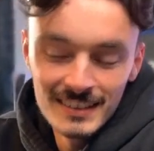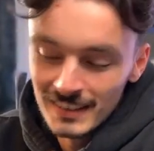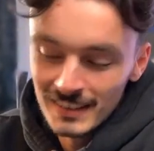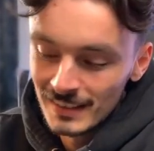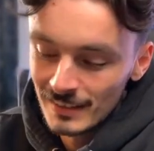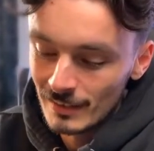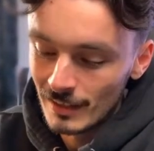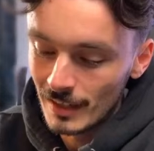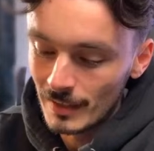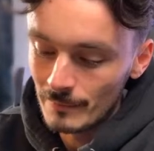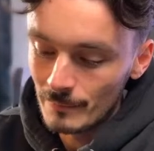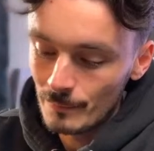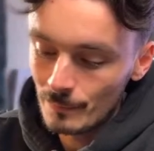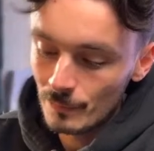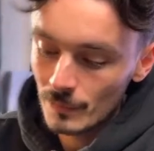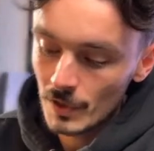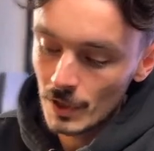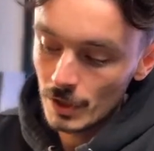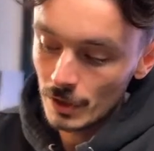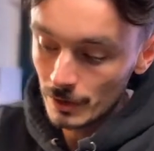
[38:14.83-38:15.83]
Right,
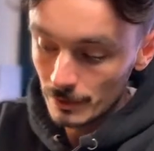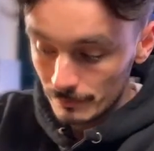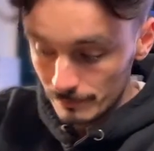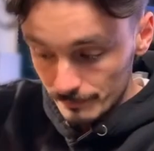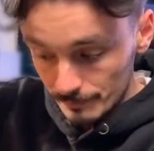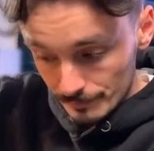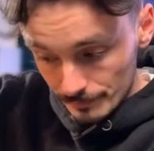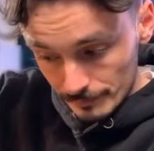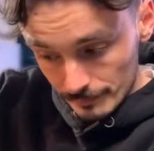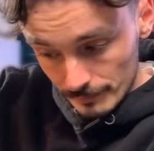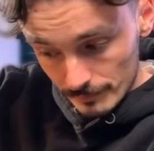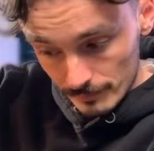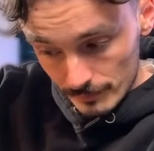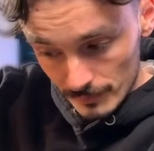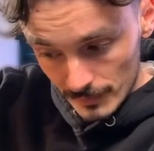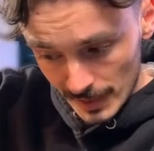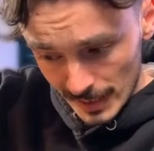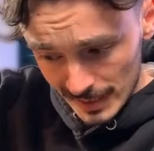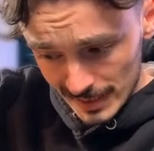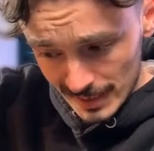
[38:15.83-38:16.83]
cool.
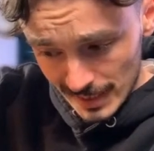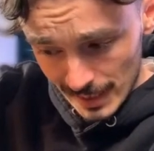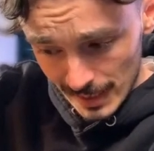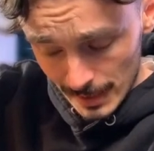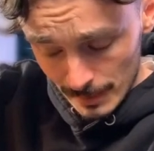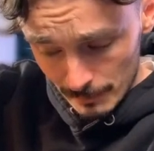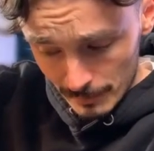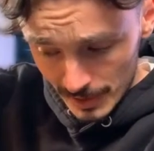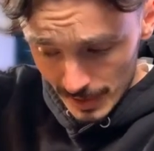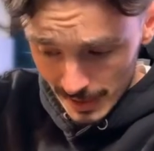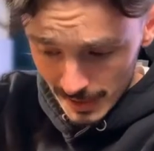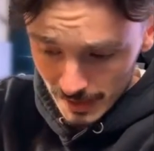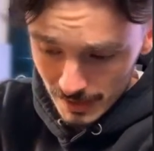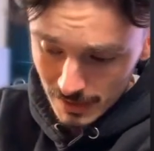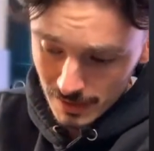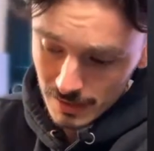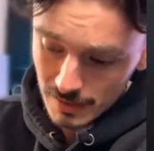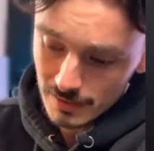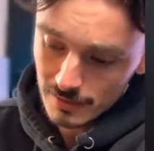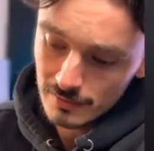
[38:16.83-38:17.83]
That's that in
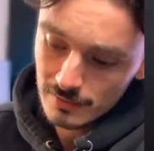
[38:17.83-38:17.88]
place.